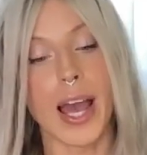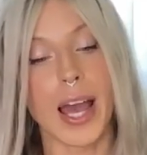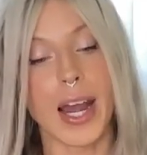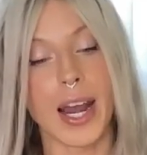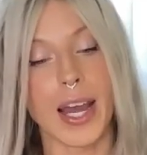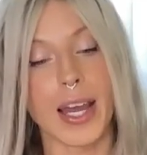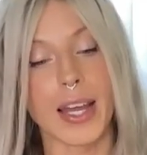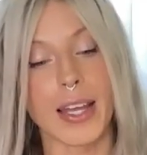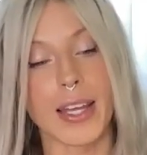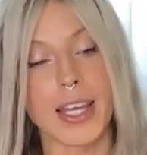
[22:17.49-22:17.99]

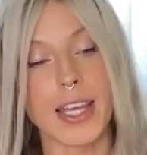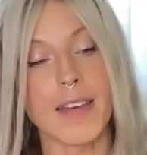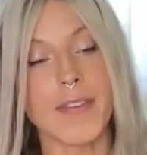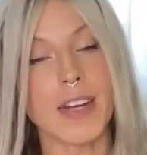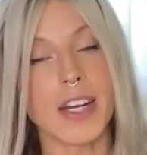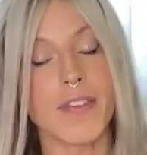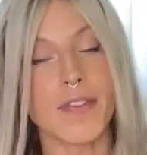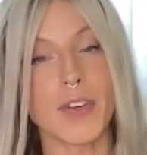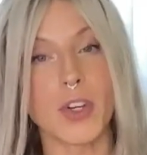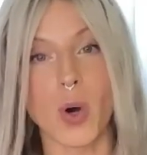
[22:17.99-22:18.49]
And
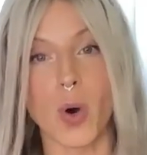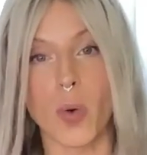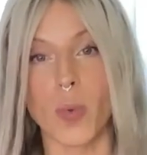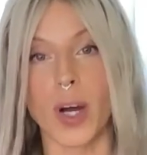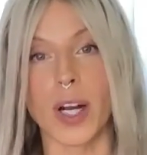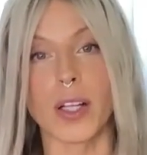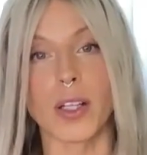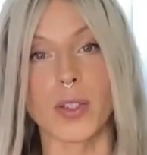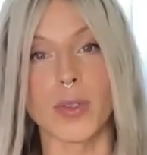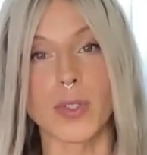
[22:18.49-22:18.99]
even if you don't
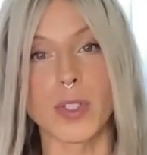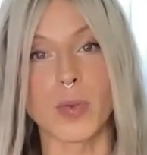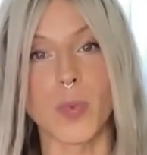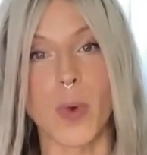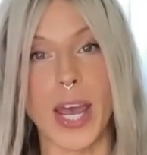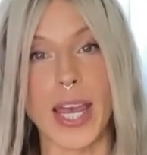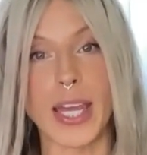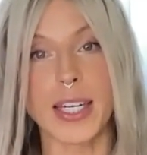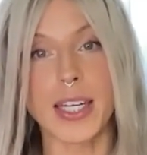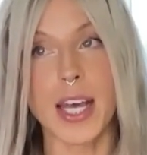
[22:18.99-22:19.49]
want to lose
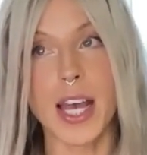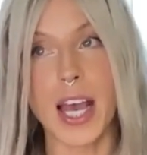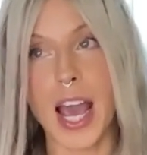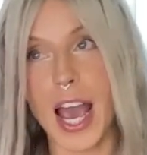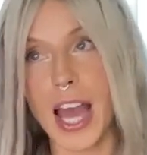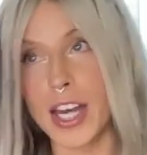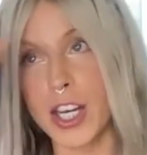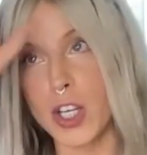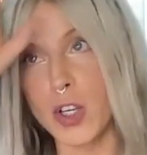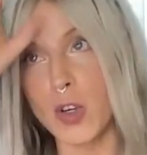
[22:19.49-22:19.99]
weight
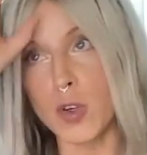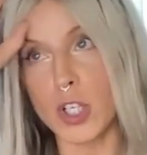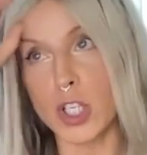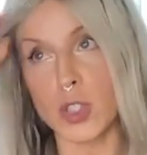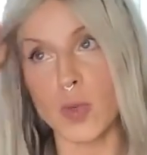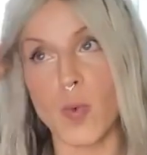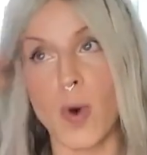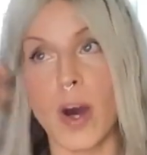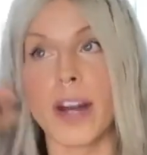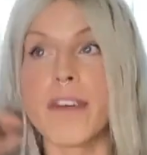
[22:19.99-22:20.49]
and you
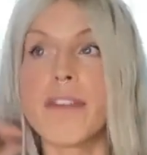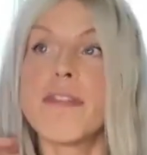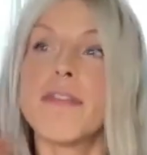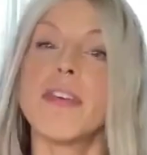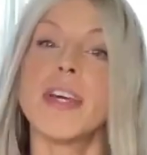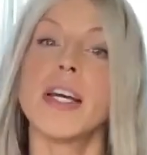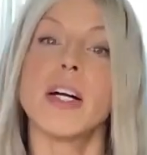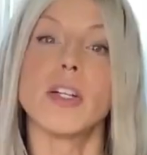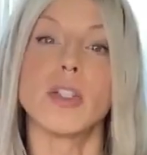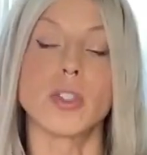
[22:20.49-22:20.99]
just want to
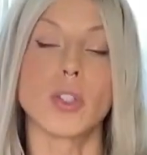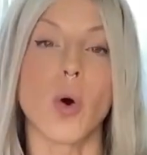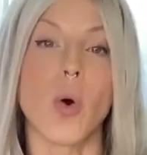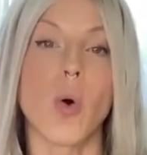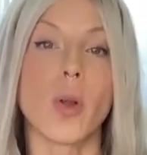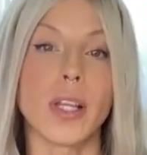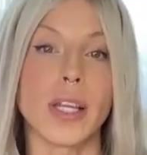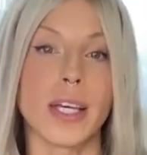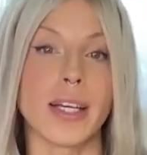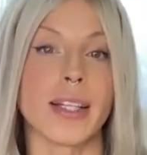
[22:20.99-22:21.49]
feel
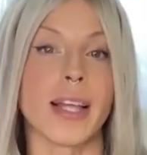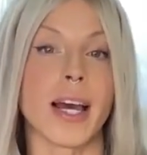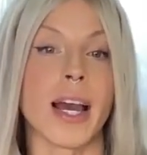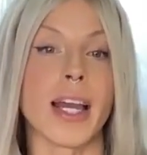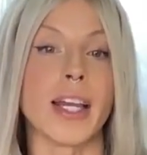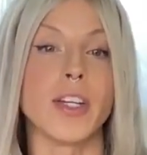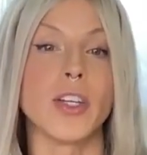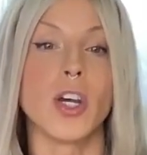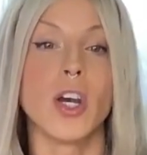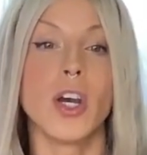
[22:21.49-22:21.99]
totally
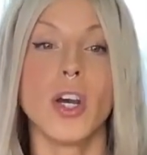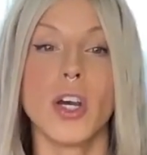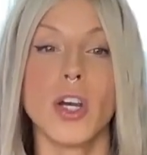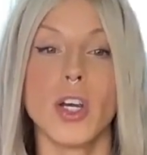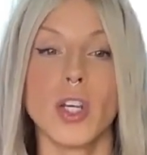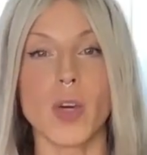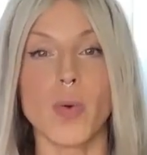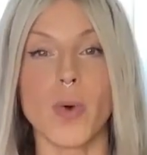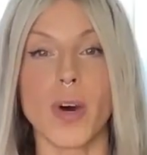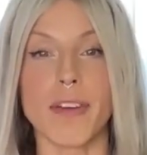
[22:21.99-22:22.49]
aligned,
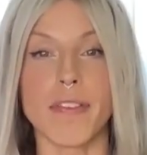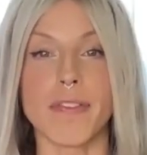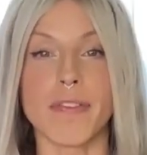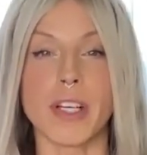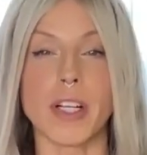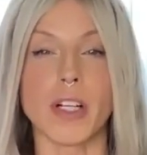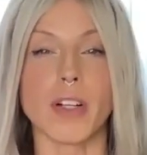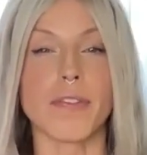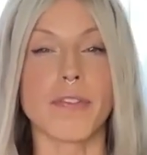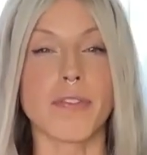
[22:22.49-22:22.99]
you want to
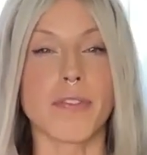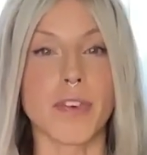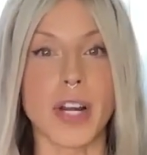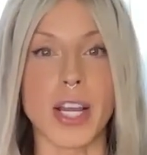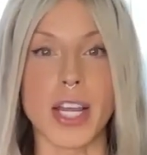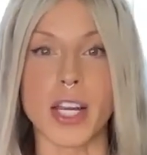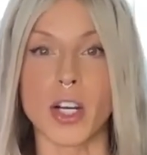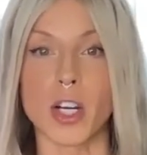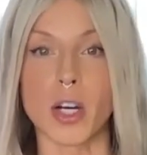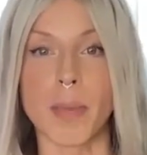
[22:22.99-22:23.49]
feel
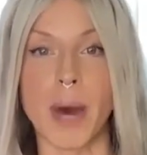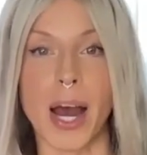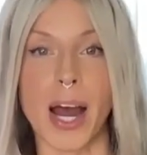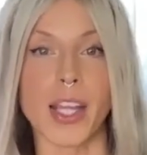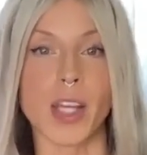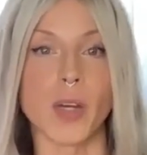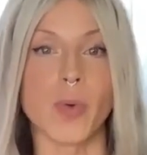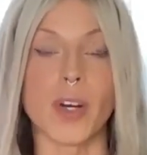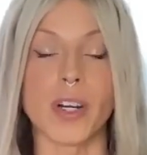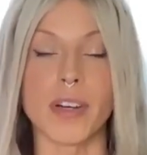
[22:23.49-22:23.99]
free in your
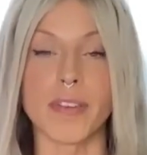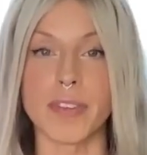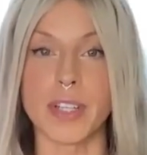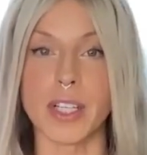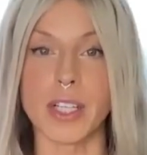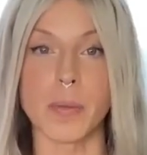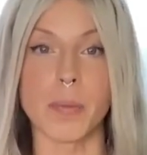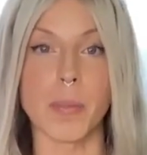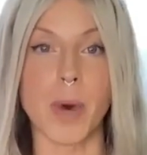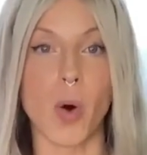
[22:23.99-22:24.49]
body, you want to
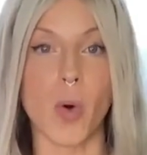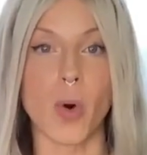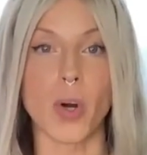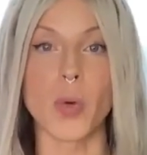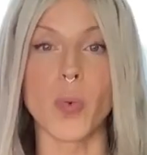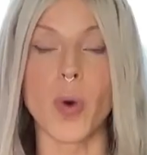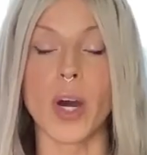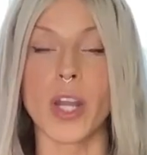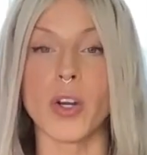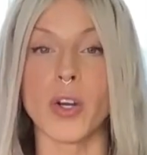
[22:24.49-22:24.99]
feel empowered,
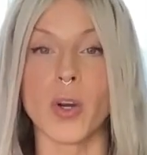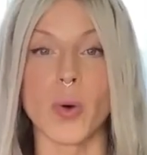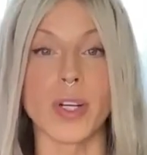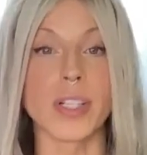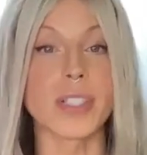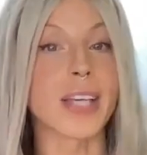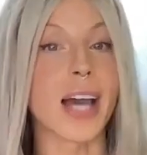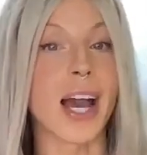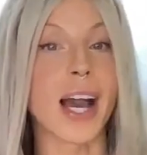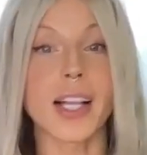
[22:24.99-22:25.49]
you want to know
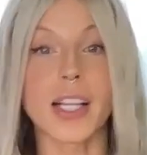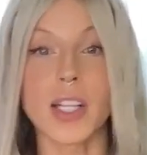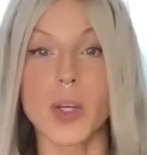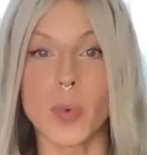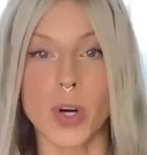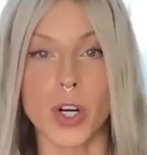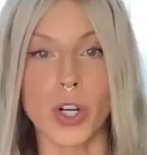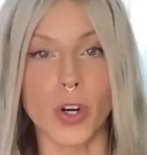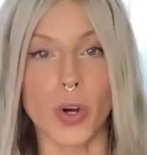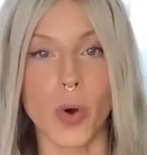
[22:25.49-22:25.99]
exactly
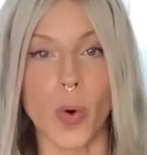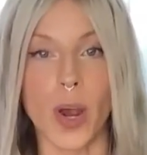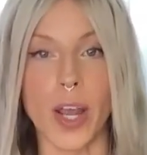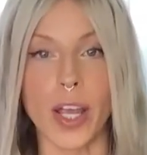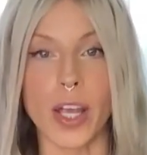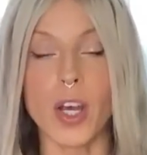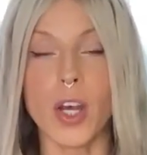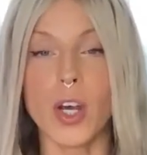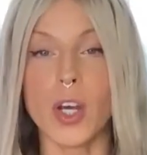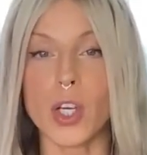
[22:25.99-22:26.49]
where you're
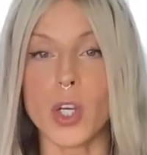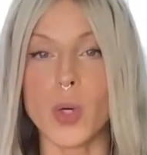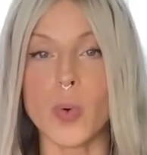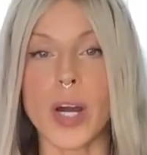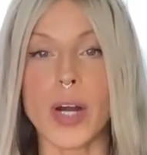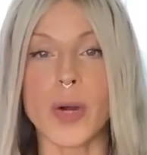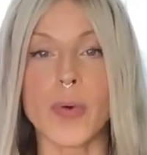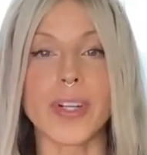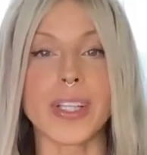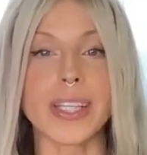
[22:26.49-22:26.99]
going, you
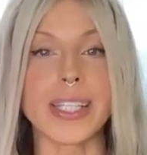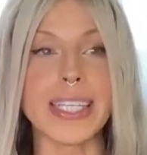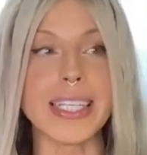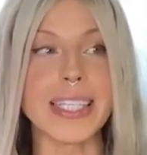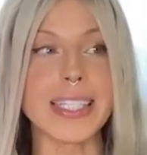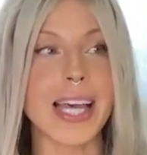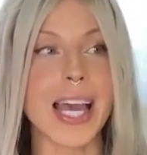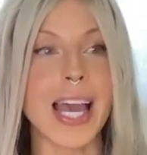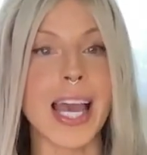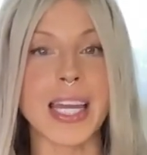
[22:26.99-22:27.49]
want to
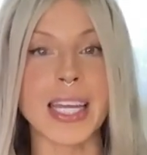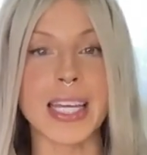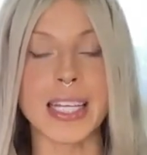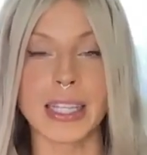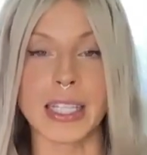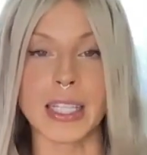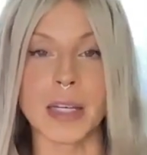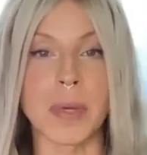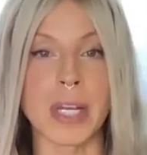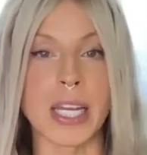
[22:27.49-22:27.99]
release any
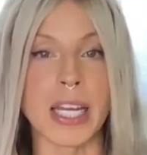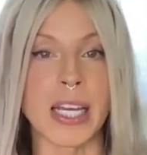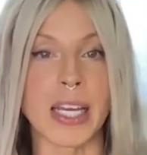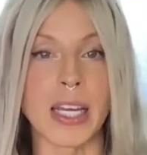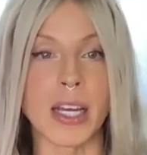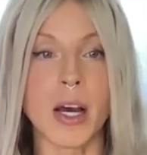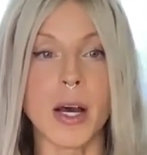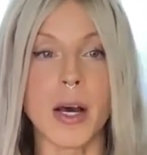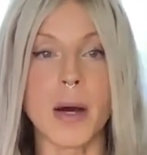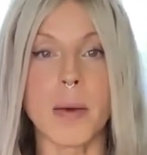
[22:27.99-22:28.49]
limiting